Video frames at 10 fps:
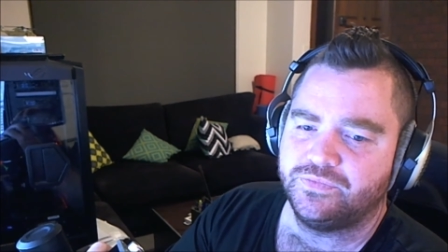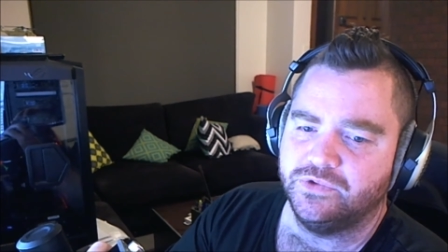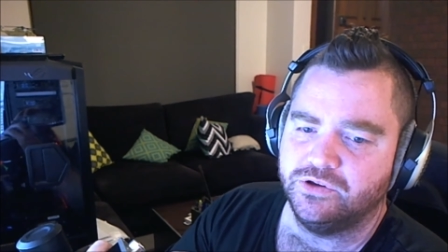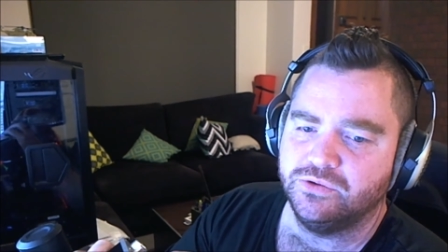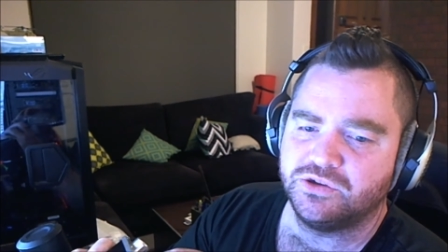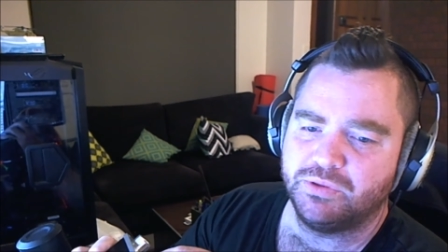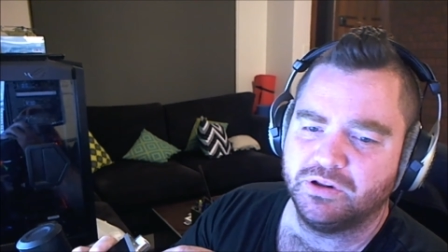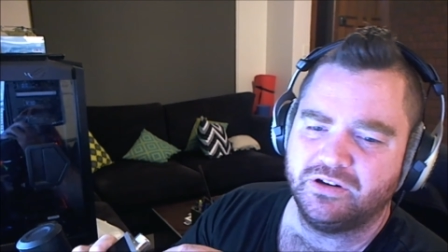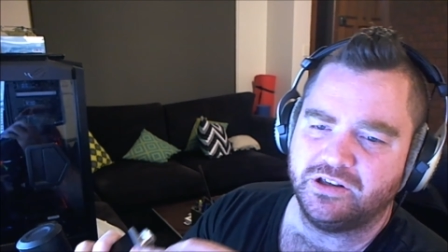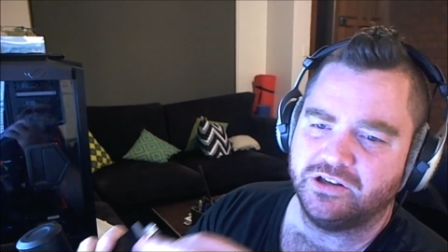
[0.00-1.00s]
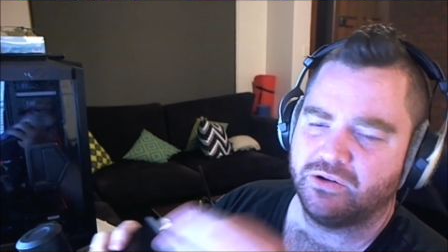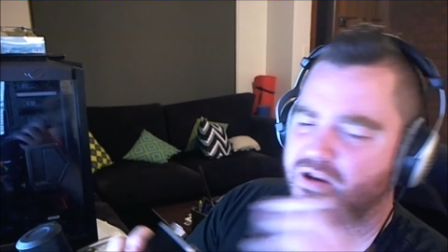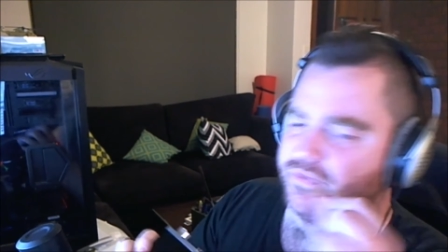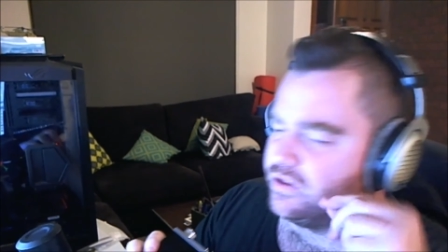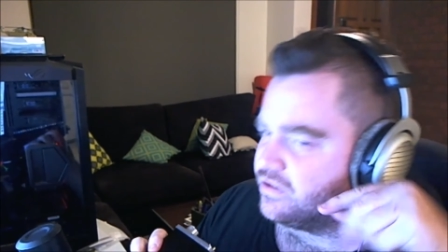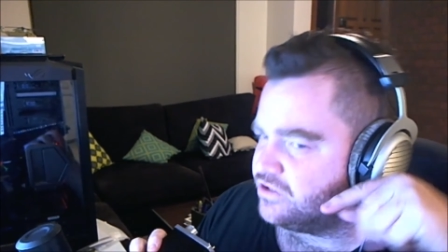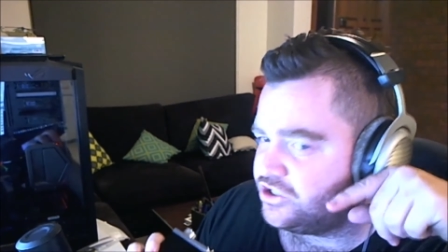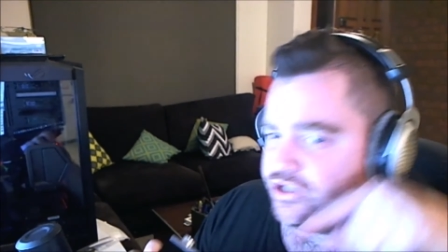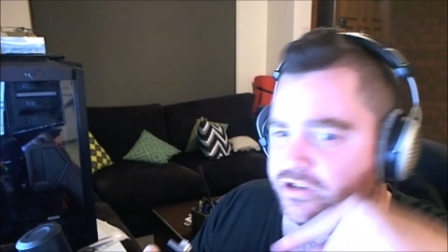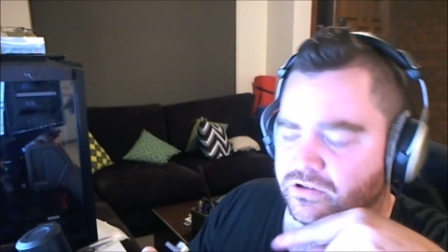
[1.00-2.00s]
usability. You don't have like this
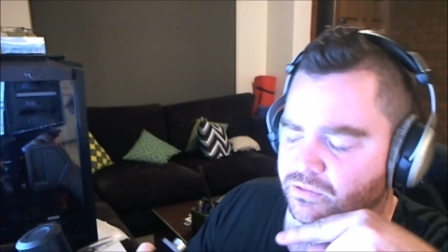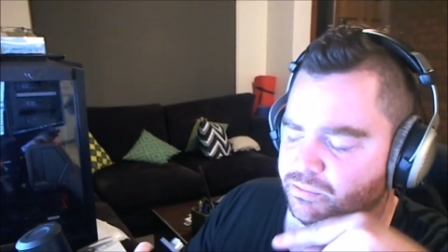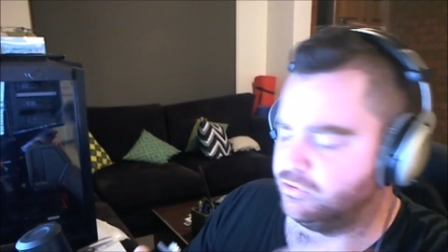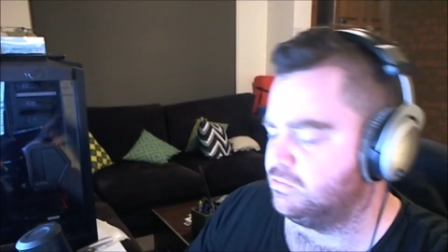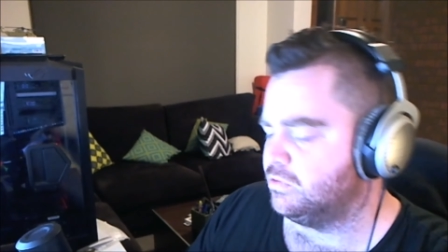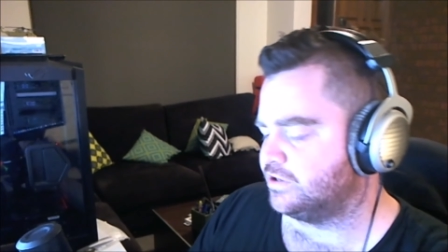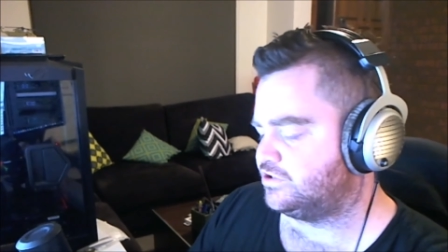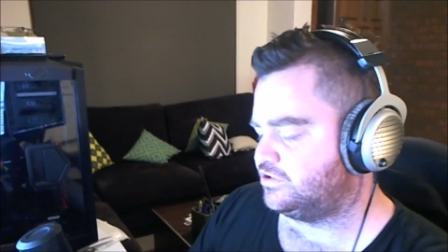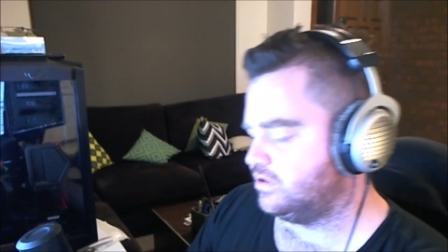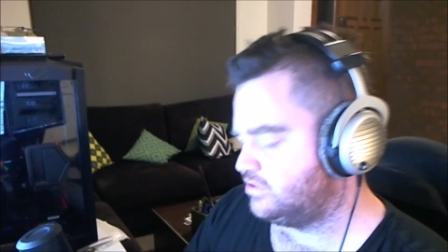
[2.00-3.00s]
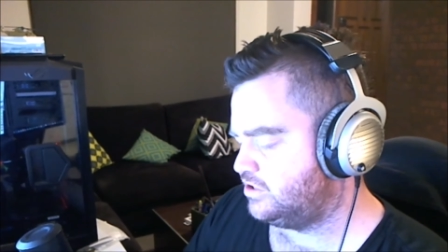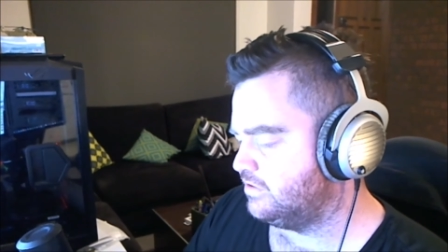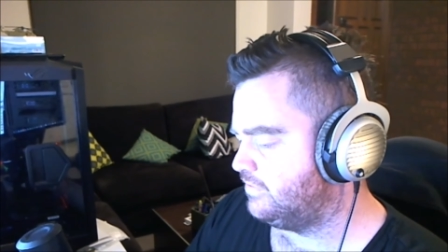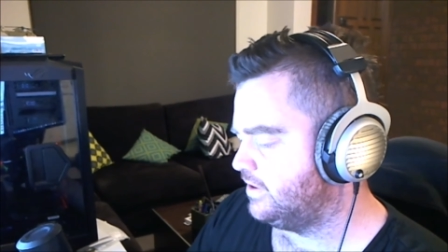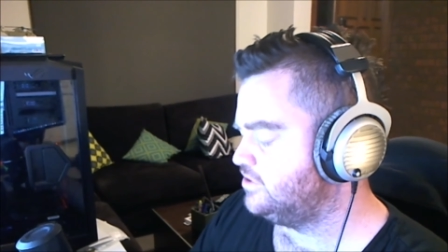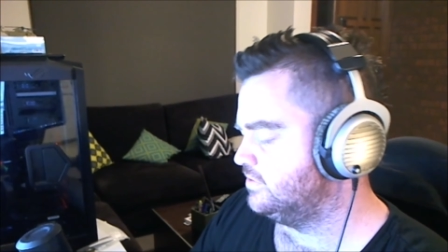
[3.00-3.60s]
shitty little boom mic stuck to your face.